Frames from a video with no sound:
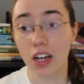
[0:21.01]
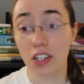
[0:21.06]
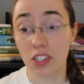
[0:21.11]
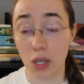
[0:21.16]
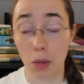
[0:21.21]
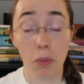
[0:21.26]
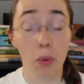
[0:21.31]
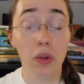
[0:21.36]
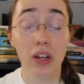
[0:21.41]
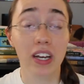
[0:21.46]

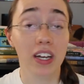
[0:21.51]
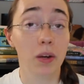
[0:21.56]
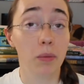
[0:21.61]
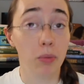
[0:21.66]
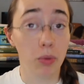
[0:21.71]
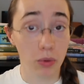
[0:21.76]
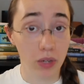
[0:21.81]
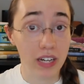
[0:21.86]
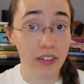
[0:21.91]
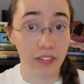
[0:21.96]
so I'm only going
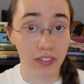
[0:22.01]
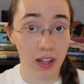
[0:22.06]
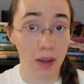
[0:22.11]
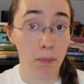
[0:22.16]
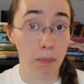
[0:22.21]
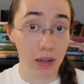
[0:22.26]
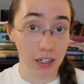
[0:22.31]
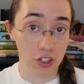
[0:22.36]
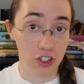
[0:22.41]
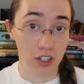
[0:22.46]
to briefly
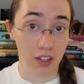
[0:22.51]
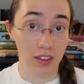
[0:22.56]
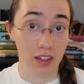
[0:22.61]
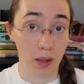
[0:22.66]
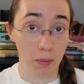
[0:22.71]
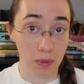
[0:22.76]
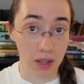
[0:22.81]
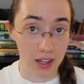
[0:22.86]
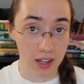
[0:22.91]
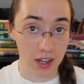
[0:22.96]
mention
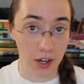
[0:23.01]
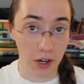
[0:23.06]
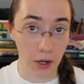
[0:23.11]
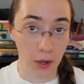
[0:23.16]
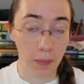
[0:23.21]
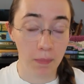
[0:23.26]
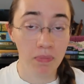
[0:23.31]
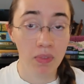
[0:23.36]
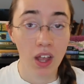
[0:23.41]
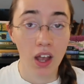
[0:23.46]
them
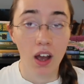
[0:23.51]
here.